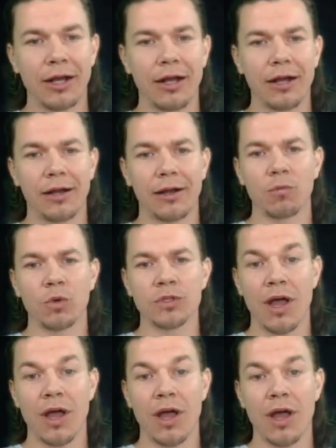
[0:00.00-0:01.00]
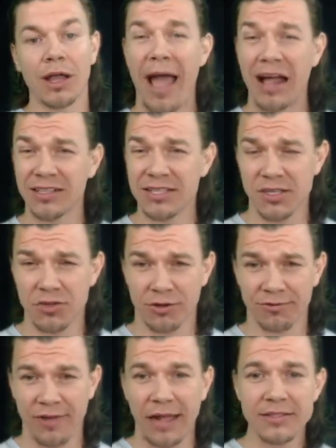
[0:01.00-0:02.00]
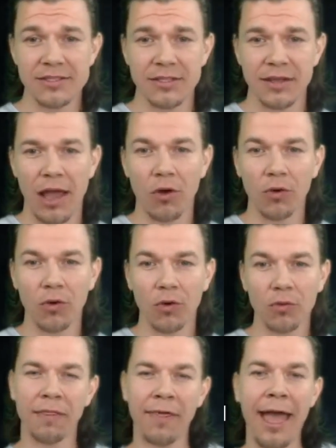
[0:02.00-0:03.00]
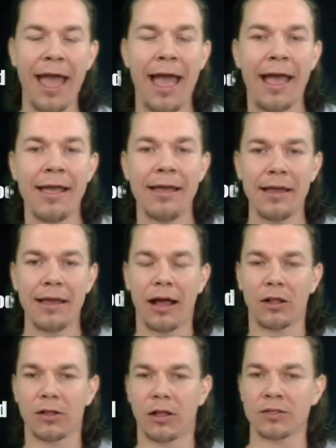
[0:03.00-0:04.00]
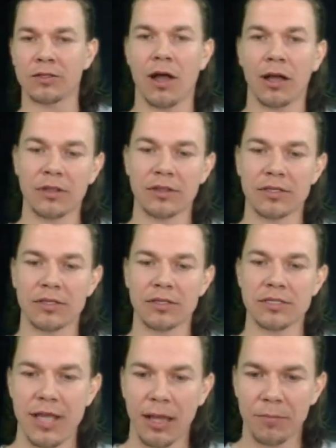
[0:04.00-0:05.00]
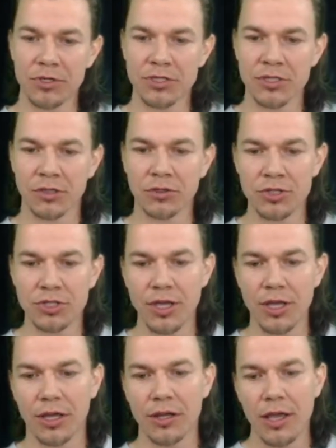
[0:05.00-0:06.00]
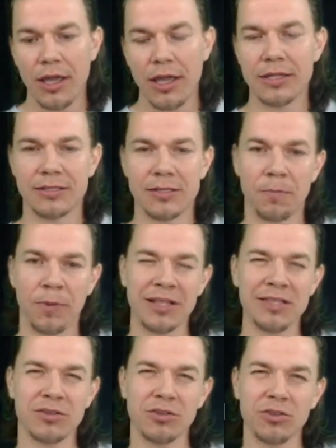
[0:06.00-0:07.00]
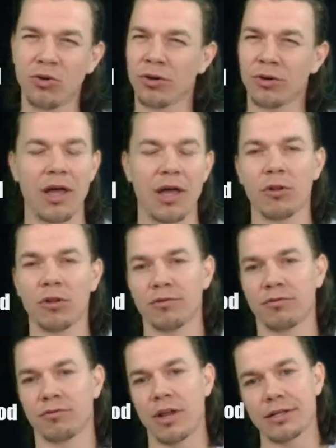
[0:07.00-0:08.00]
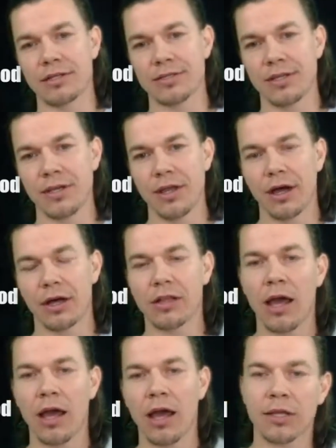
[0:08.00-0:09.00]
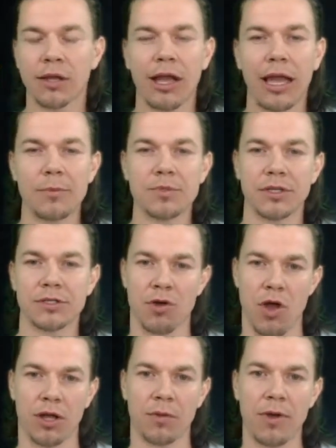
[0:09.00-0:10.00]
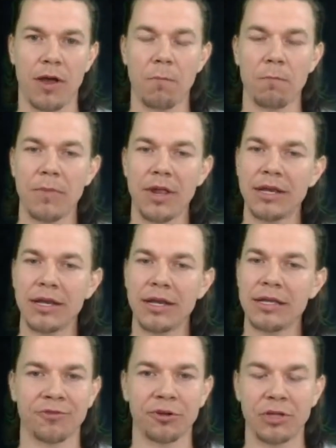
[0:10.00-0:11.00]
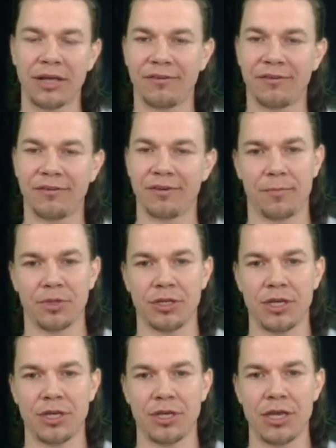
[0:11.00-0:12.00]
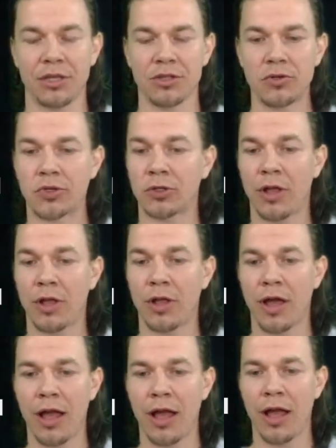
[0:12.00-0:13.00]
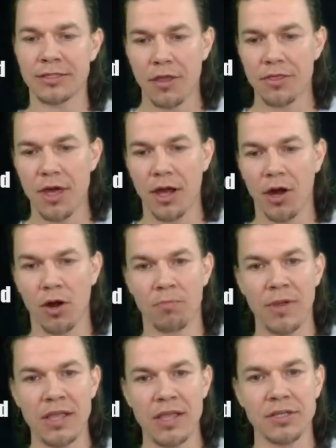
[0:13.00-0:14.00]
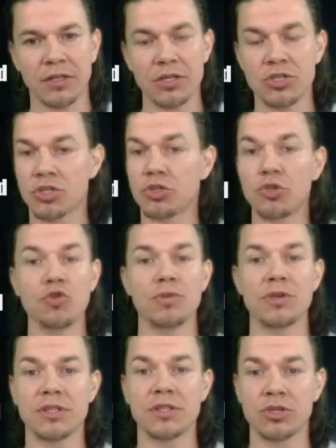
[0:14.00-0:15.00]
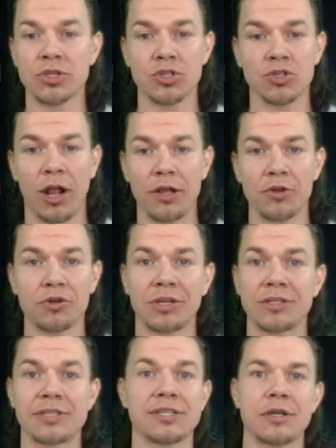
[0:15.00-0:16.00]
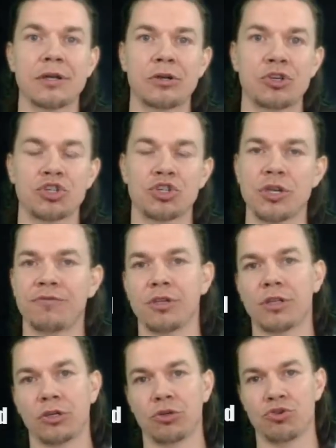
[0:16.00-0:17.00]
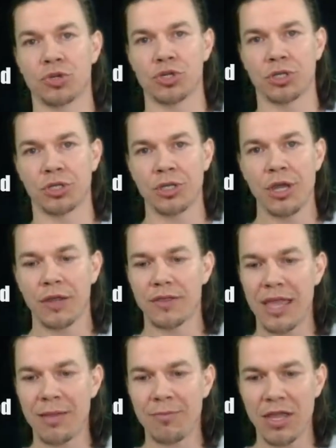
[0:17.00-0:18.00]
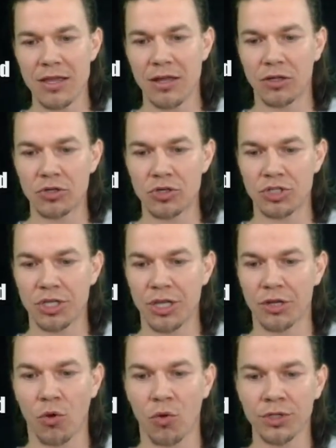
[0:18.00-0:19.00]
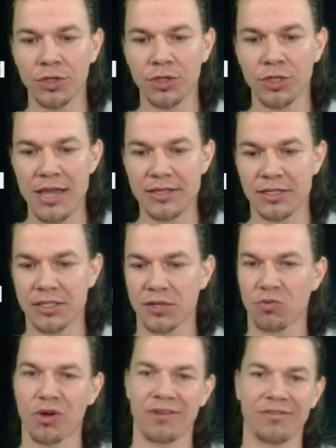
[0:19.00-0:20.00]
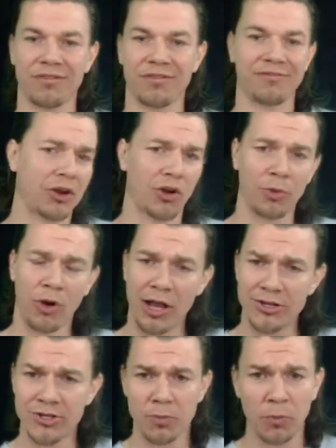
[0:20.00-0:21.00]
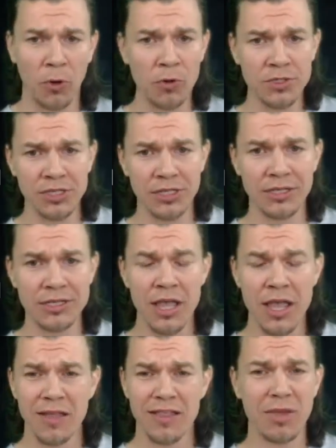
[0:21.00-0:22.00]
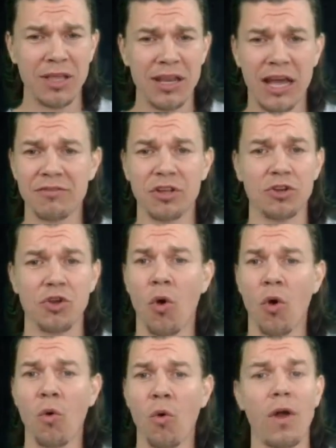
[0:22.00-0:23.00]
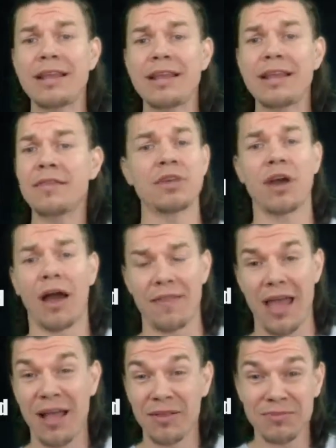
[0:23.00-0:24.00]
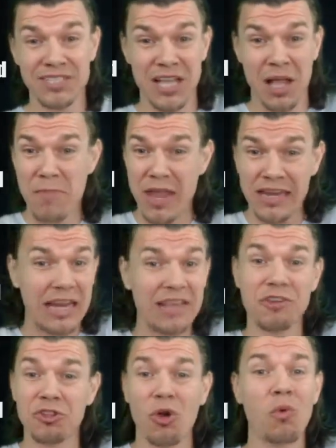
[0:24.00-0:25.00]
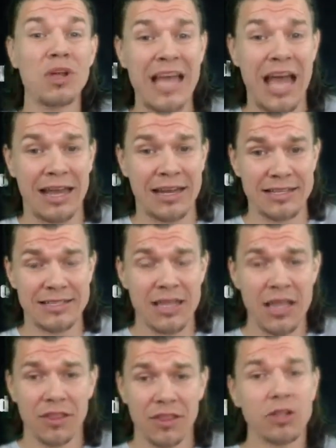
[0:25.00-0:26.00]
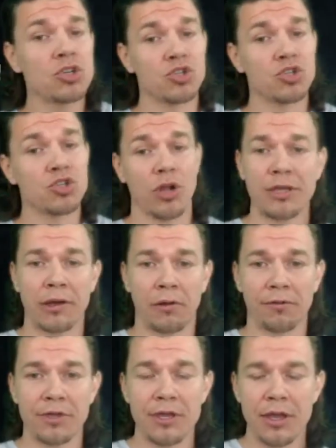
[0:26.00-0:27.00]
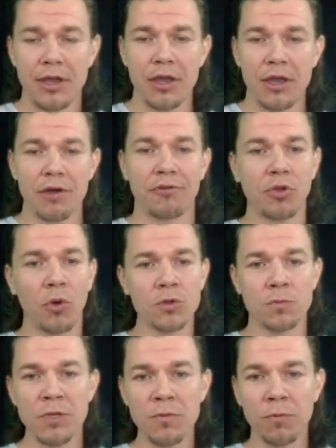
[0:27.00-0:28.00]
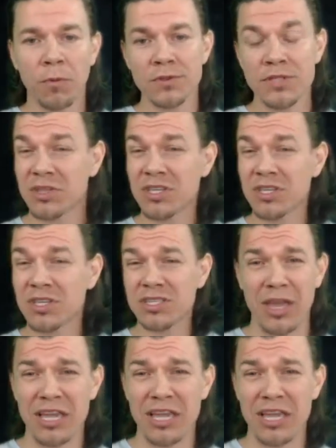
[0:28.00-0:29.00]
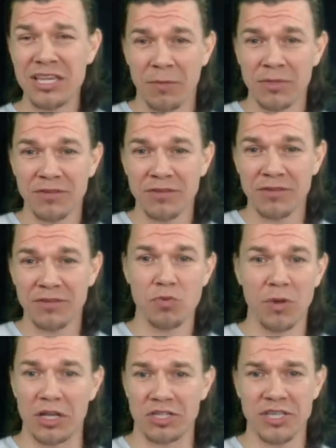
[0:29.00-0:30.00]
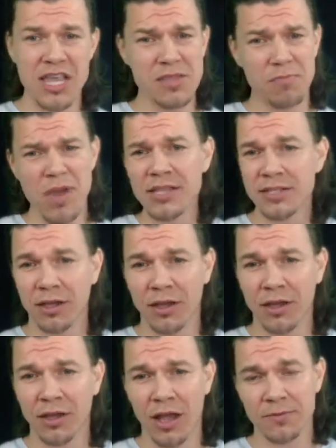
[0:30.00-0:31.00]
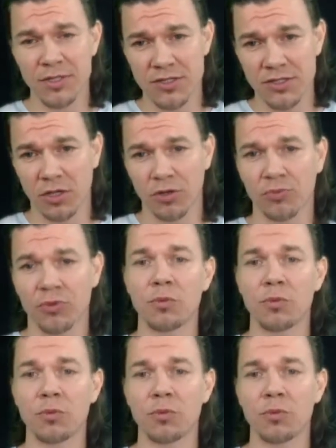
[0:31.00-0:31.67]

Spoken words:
We'll talk about balancing your fats. Now, with that, I'll talk about this in a sec, but just understand, it depends on your level of readiness. A lot of the times I talk about many different levels of application, and there's clients that are basically just newbies. They're just trying to consider shifting their nutrition. They may understand only the basics of what a fat, a carbohydrate, a protein is. They may not even know anything beyond that, and some may not even know what that is. They're just trying to eat healthy. For those people, some of this information is probably even too much. Take the basic concepts and start